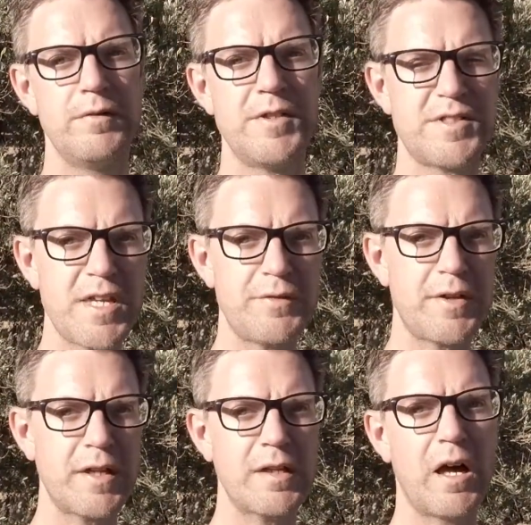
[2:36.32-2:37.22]
This
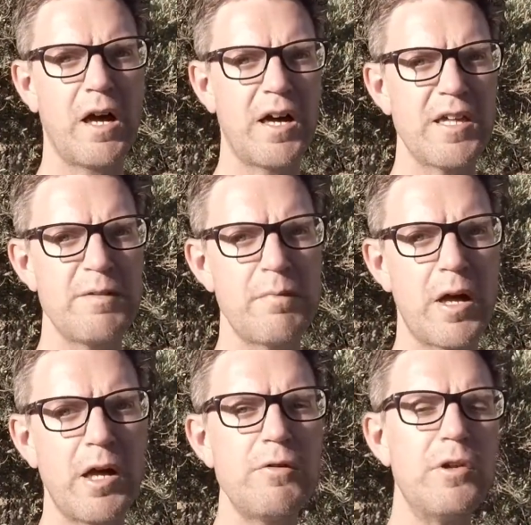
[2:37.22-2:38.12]
evening I'm
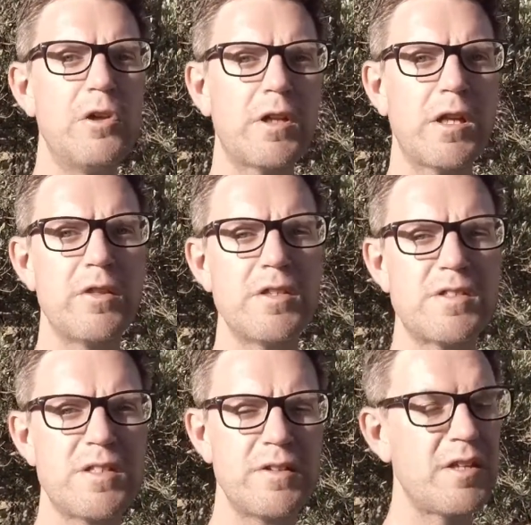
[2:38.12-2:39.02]
overlooking
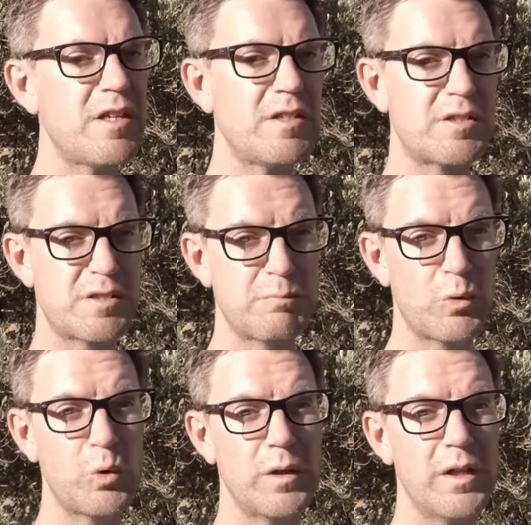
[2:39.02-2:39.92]
the
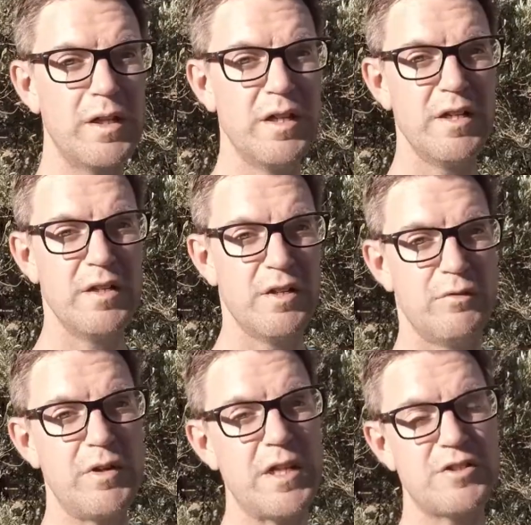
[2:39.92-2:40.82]
small
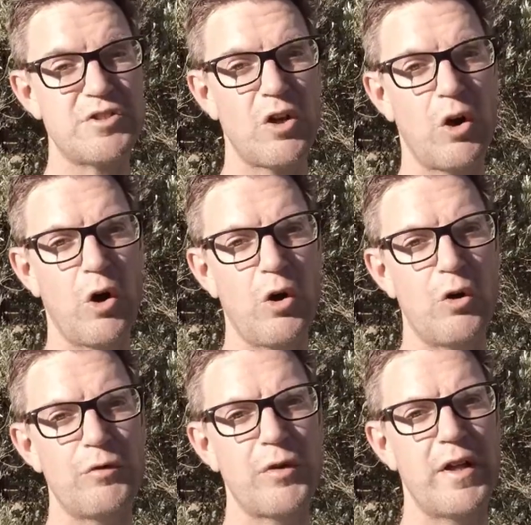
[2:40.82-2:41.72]
village
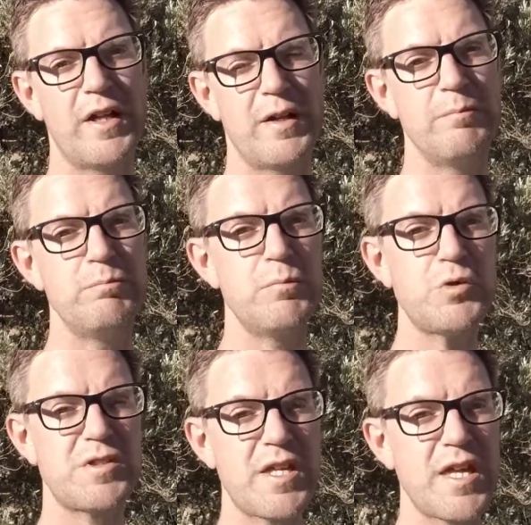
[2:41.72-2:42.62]
of
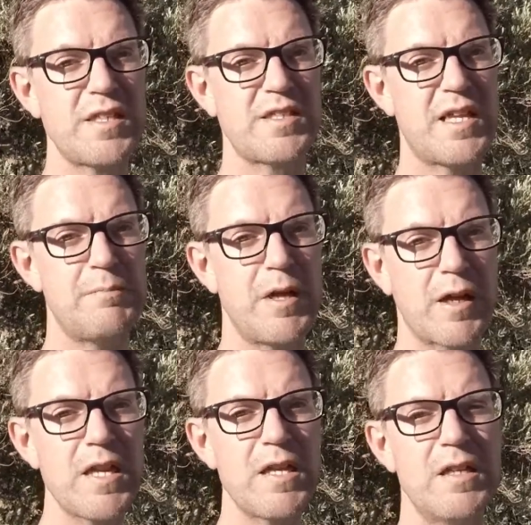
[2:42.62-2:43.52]

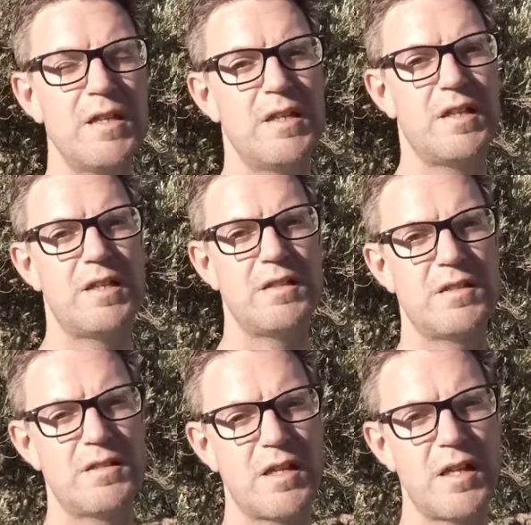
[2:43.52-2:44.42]
Moustier-Saint-Marie.
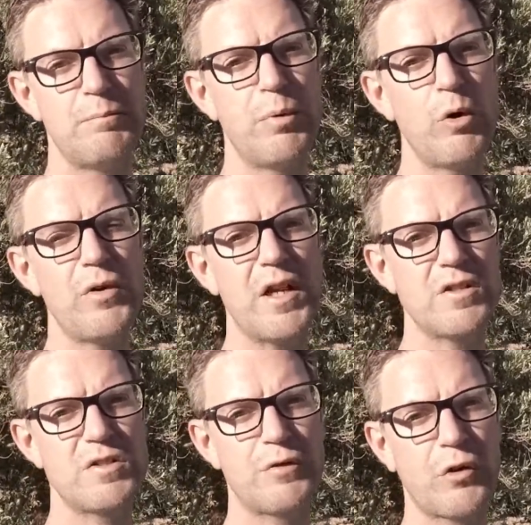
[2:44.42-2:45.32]
It's Beau
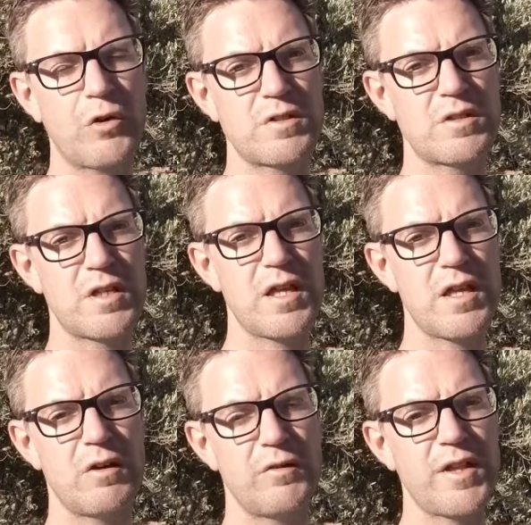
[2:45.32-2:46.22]
Village de France
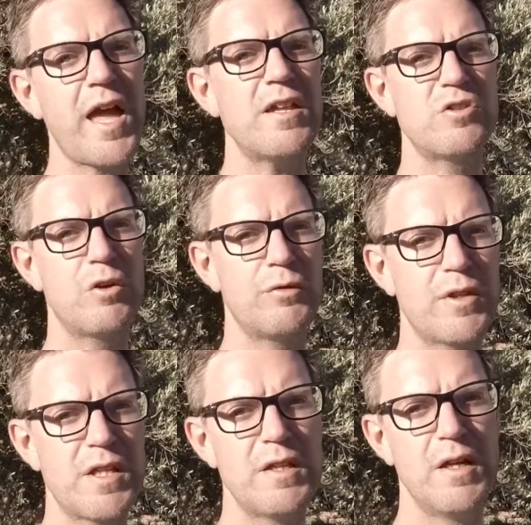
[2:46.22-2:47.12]
here on the edge of
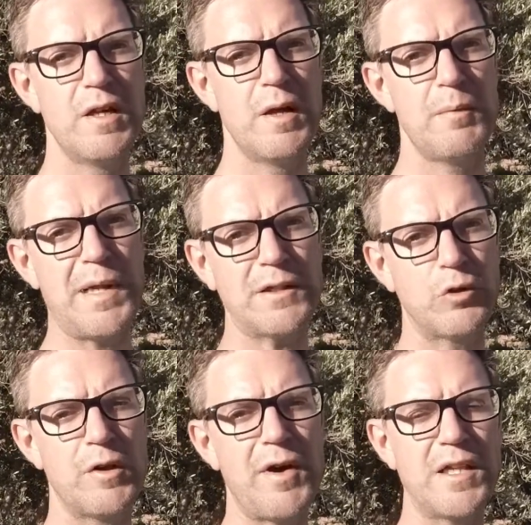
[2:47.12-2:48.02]
the
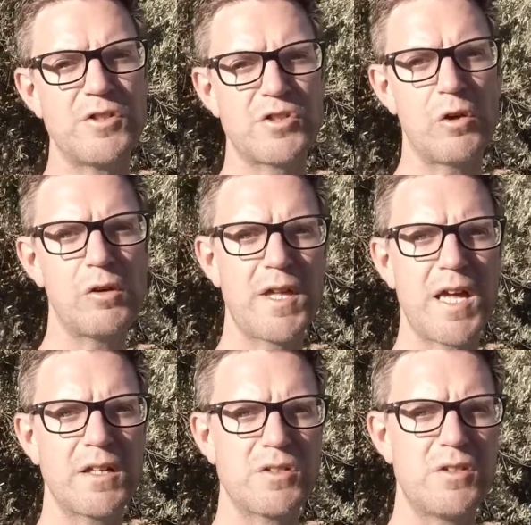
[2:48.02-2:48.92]
Plateau de
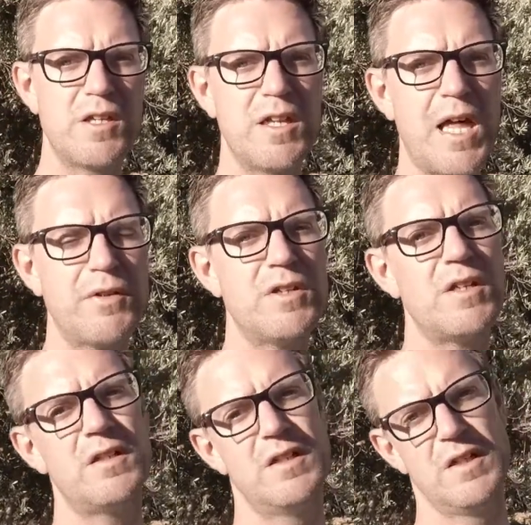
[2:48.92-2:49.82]
Valensole. The
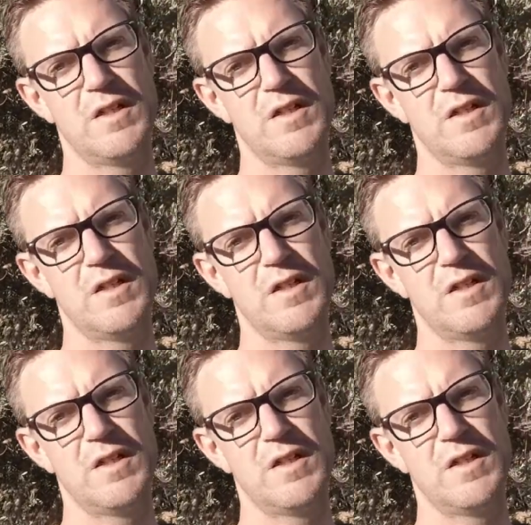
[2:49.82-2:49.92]
lavender